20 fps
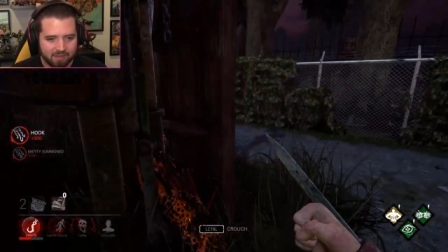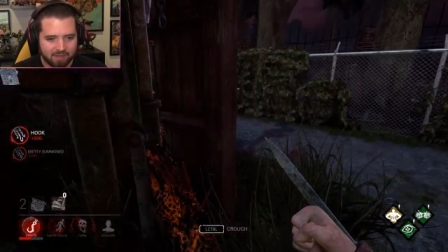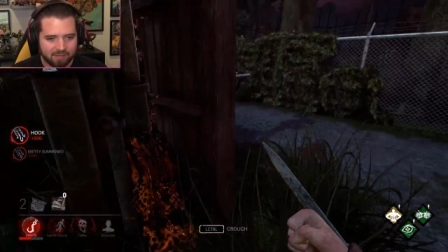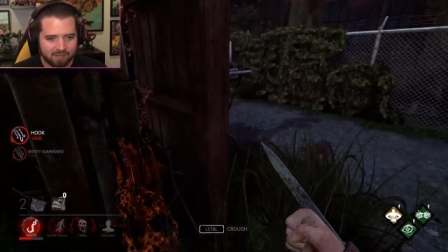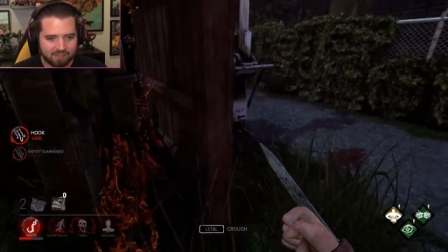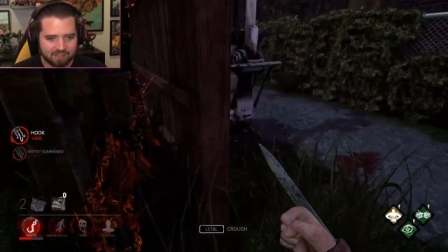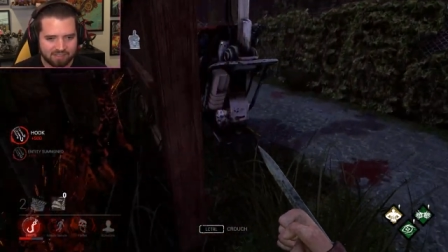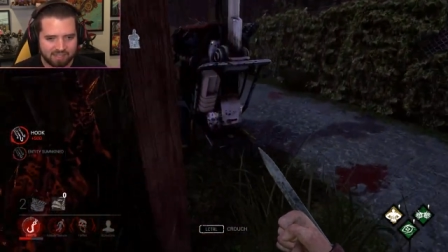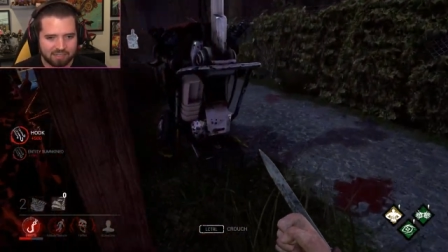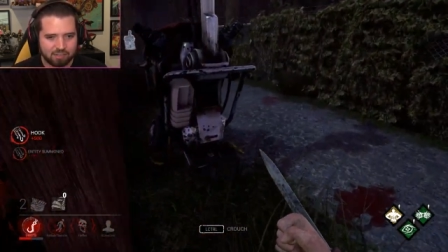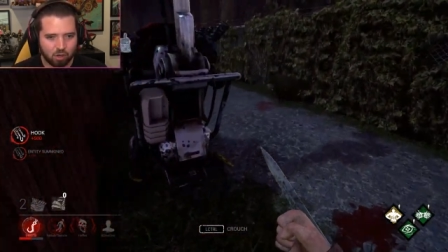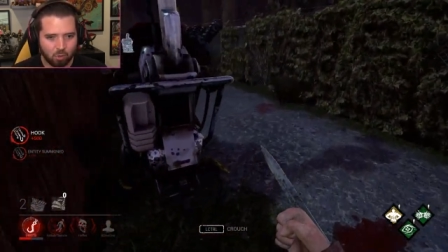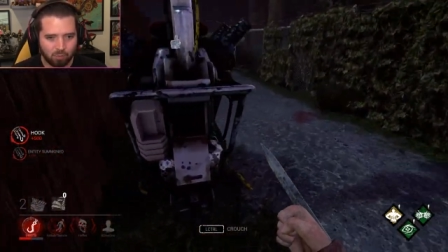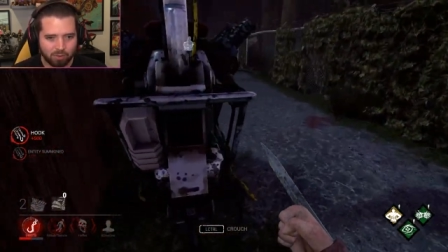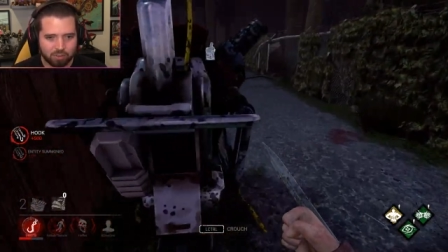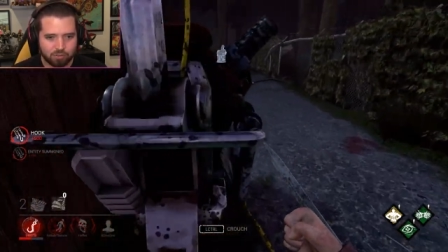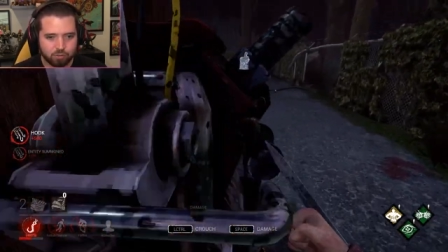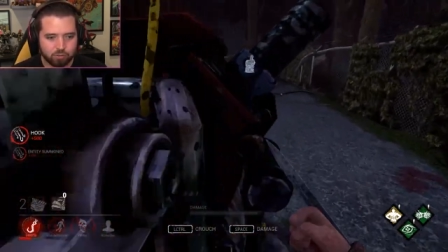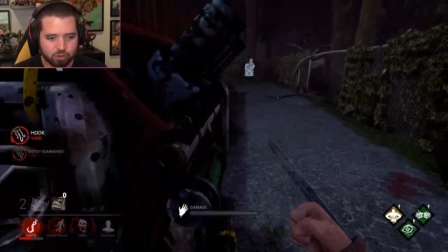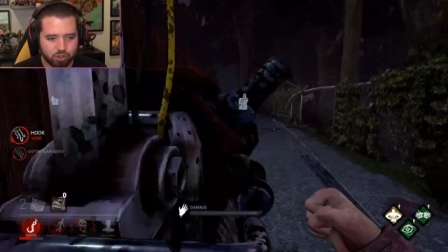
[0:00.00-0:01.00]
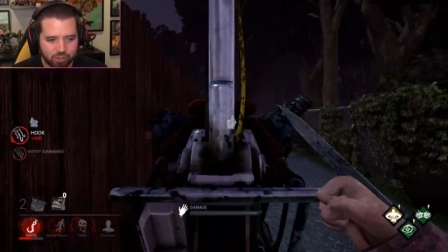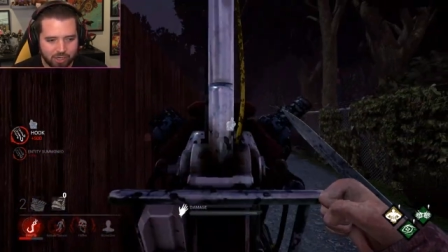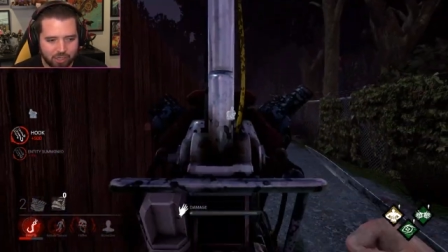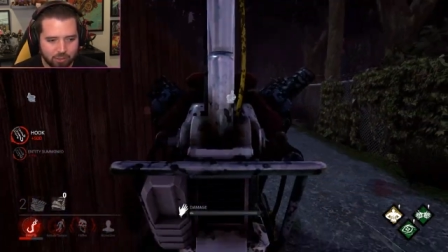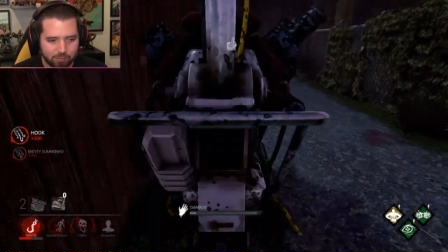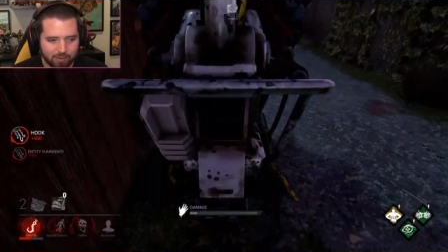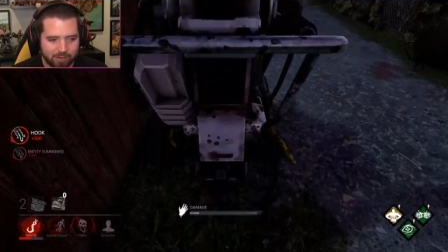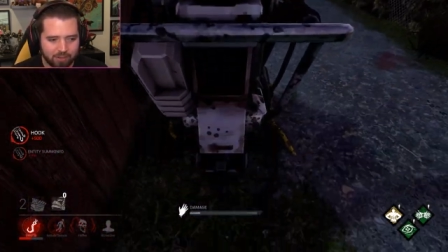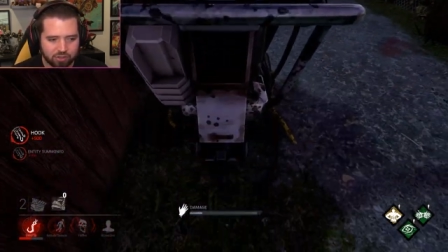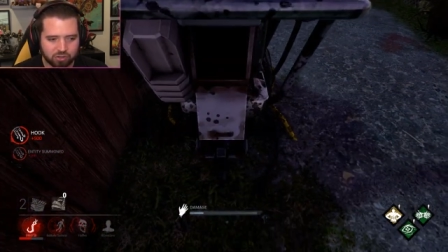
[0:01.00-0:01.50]
Because they don't want to do
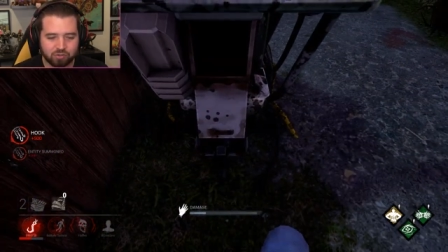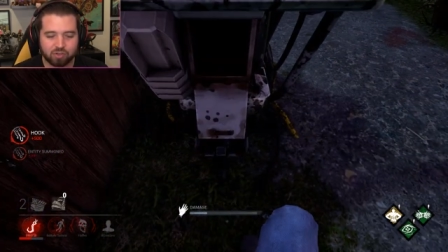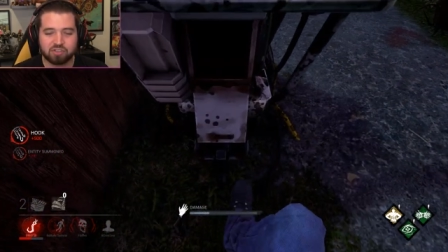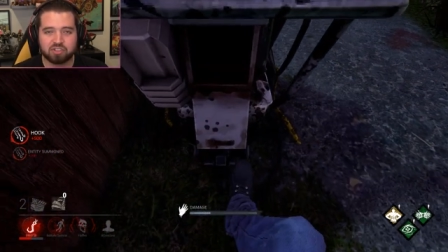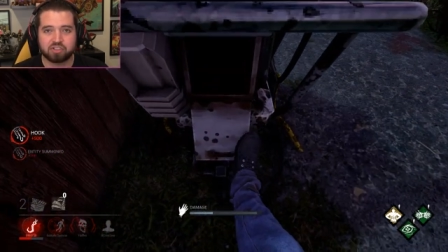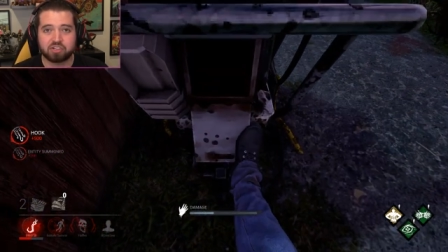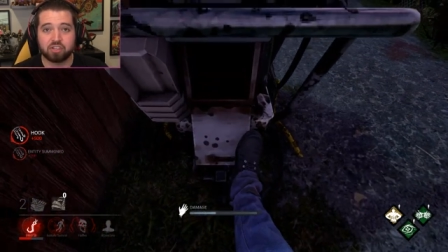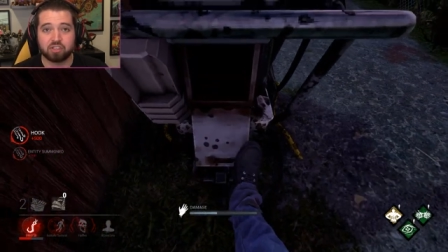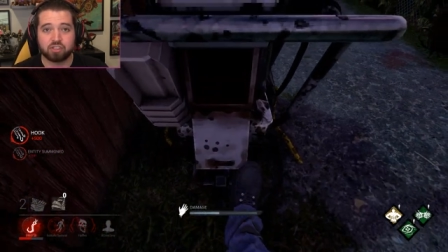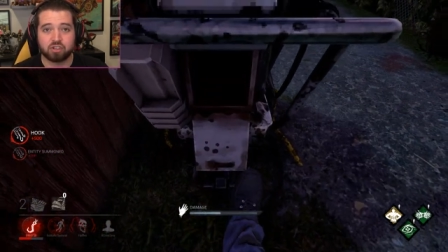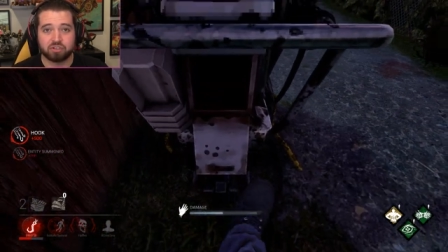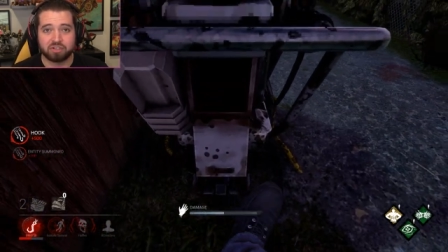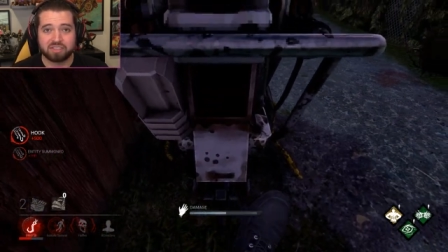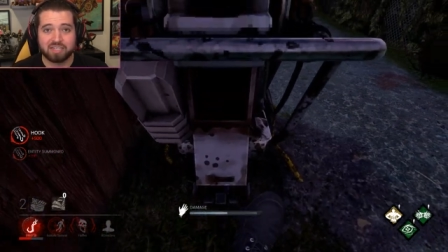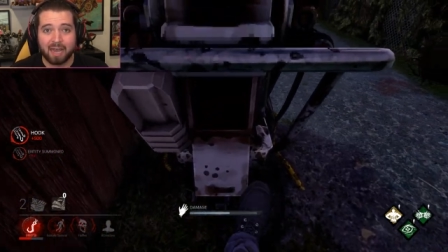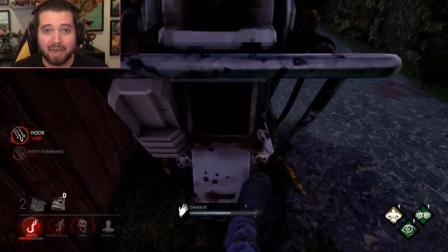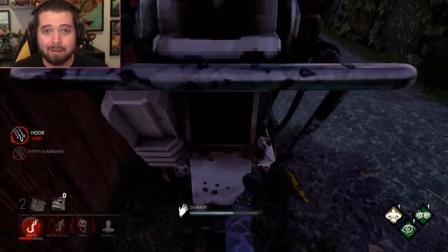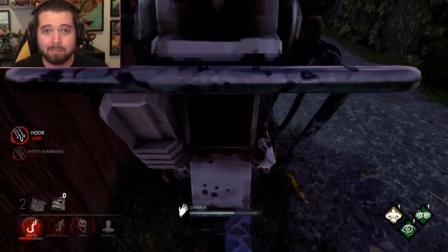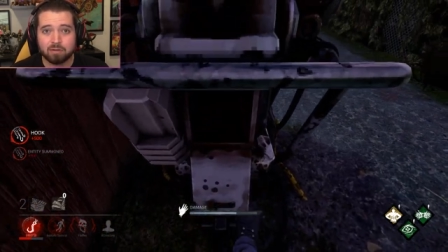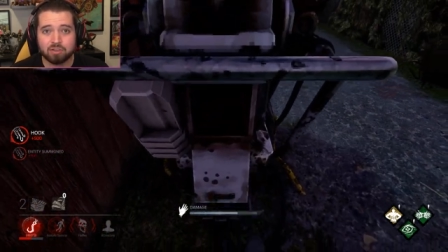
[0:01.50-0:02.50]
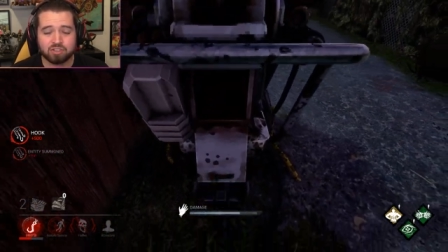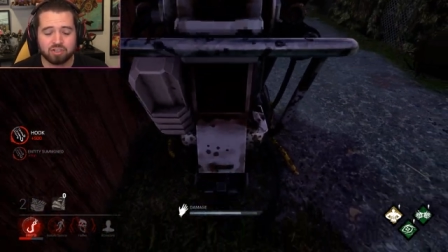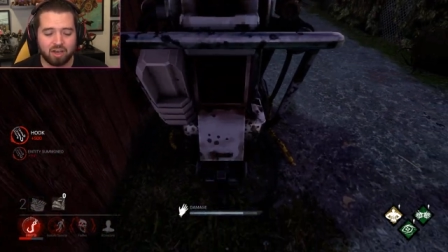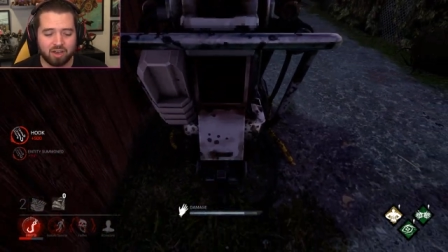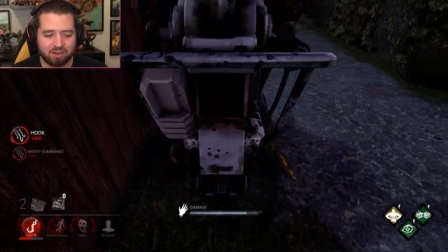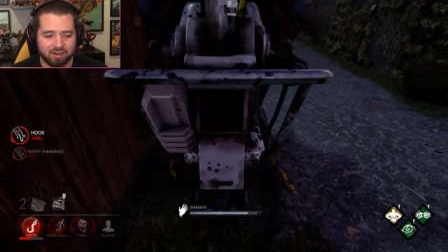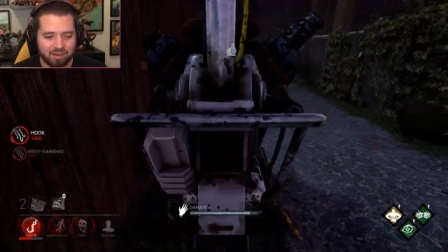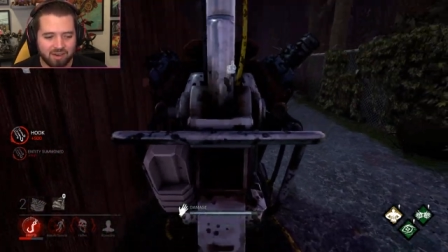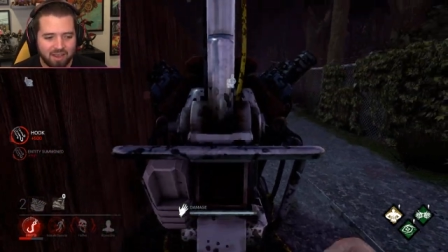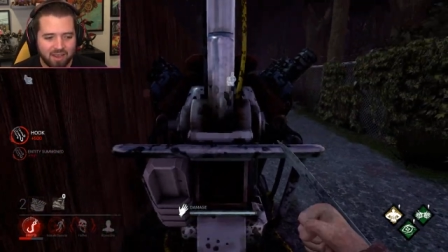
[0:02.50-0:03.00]
generators or else it's going to turn the timers
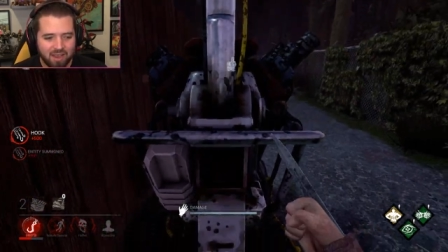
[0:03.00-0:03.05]
on.